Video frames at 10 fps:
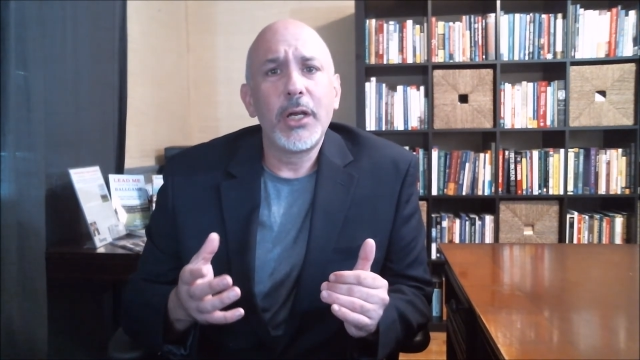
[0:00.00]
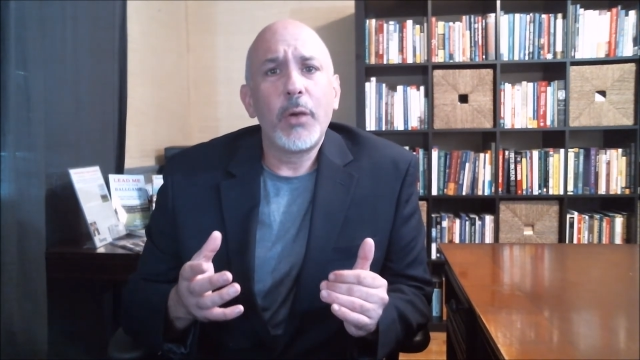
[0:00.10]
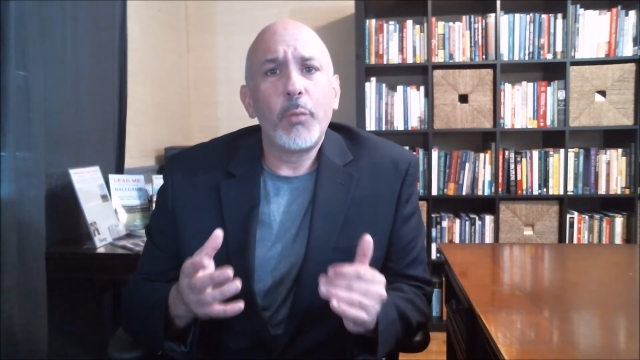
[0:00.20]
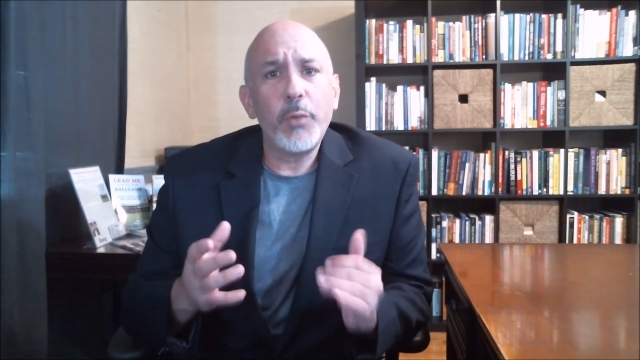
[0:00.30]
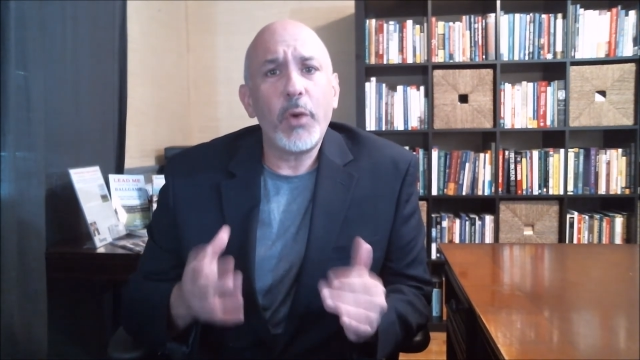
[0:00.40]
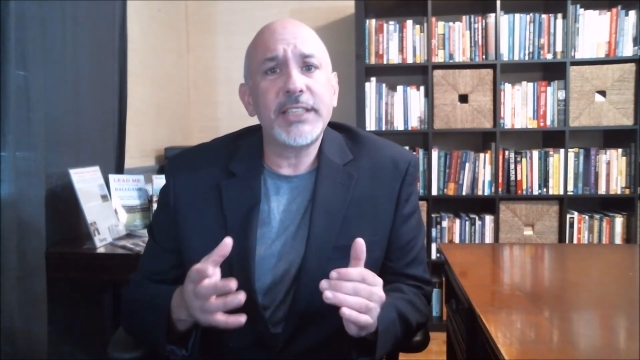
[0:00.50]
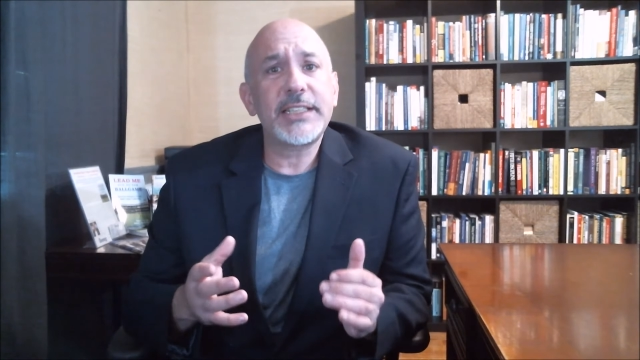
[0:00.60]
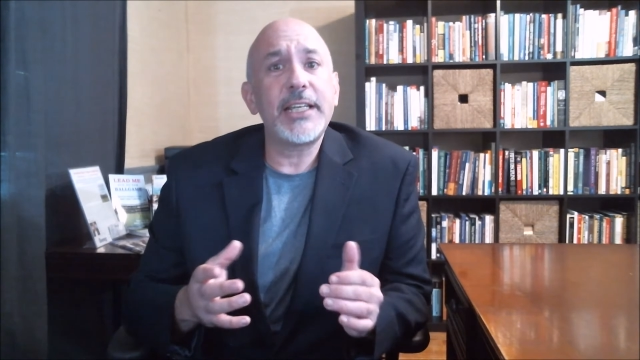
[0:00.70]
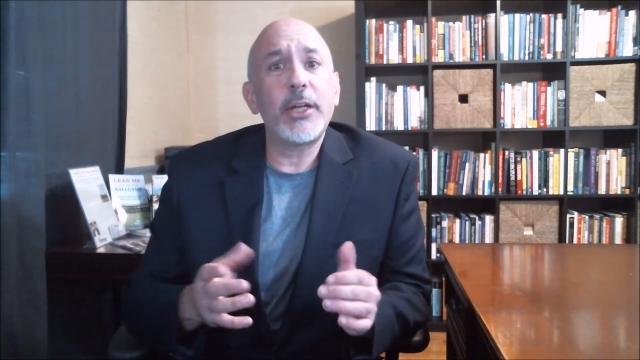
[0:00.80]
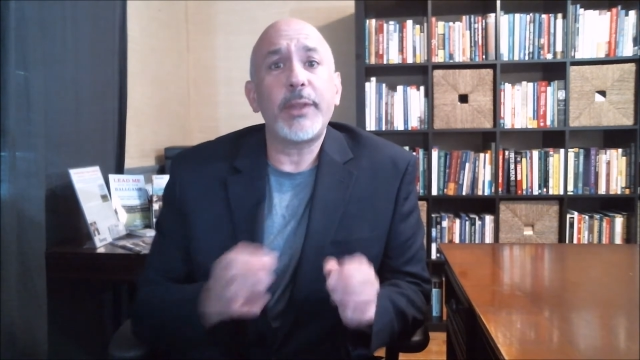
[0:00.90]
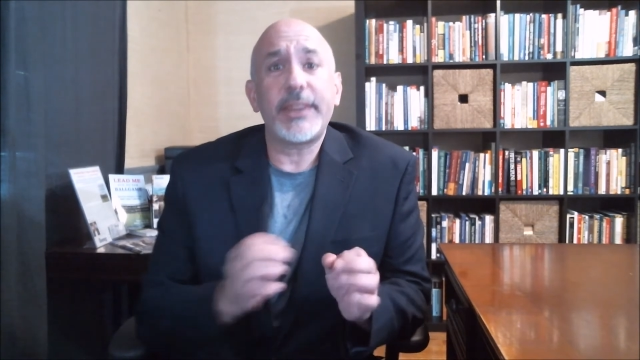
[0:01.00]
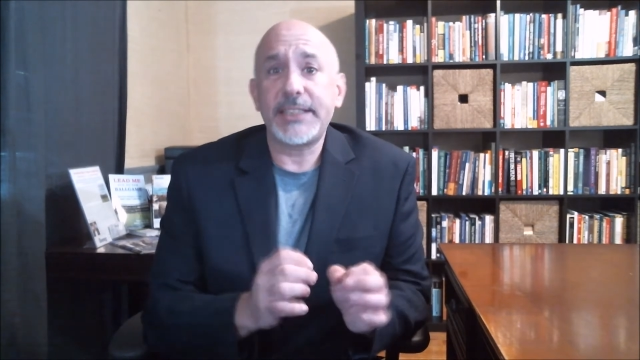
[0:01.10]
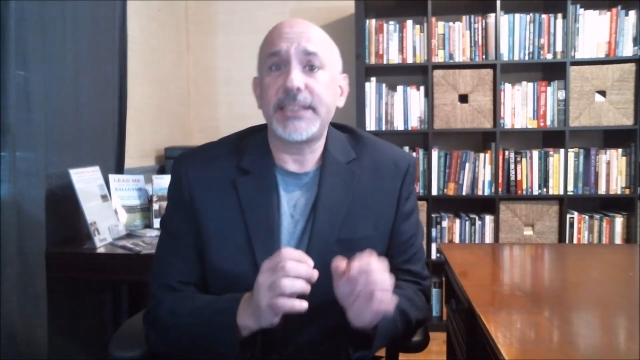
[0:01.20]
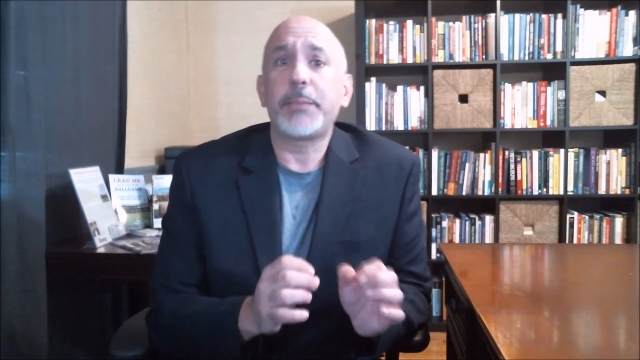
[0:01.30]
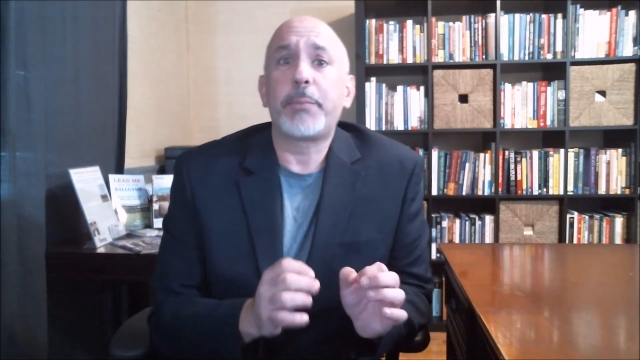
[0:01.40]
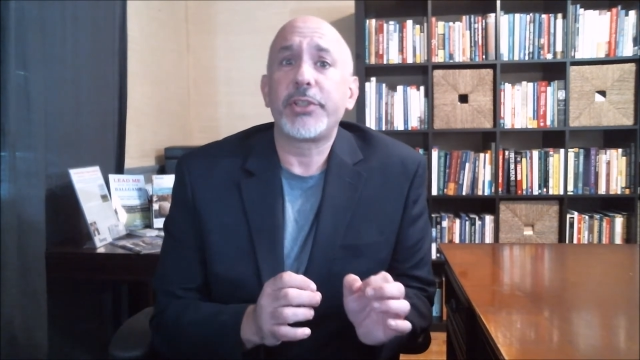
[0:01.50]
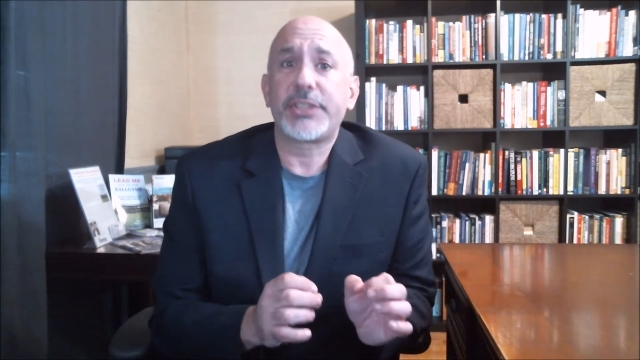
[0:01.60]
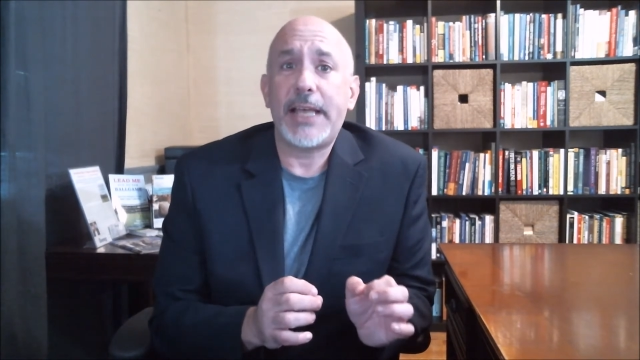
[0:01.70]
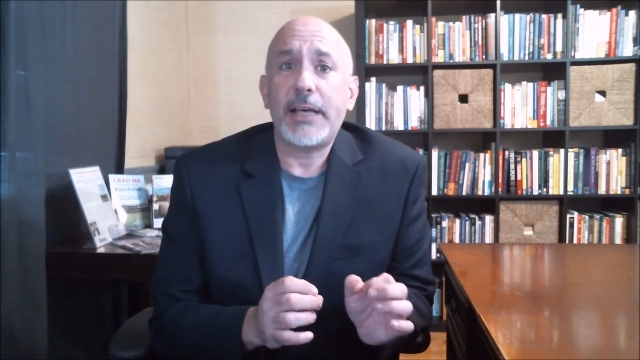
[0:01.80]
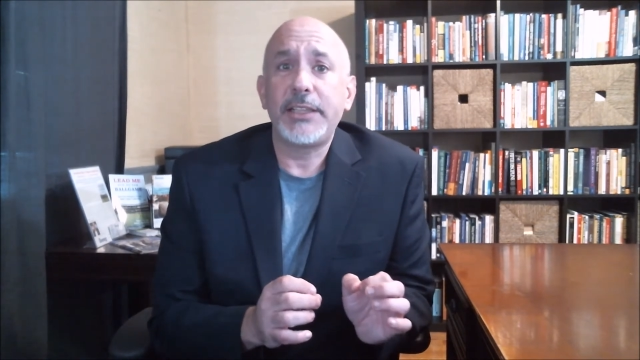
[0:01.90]
We want to say, you know what, this is a
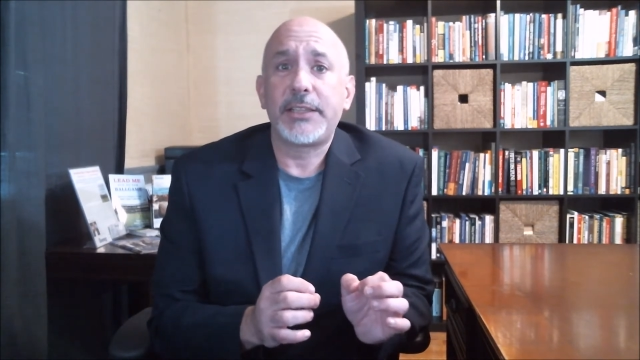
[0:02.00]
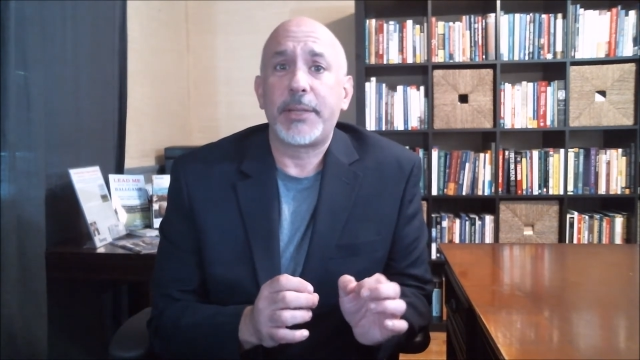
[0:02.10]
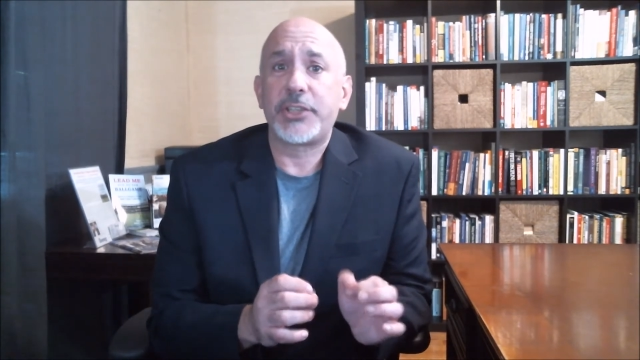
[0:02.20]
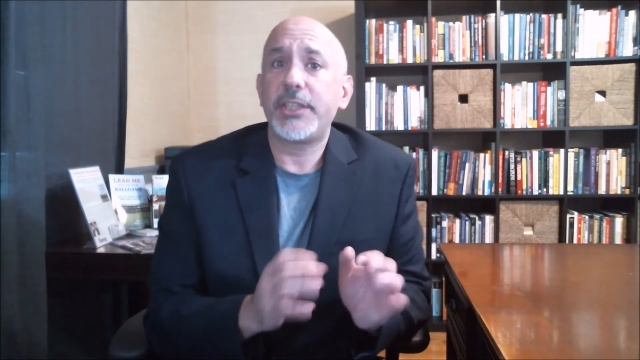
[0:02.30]
personality dimension.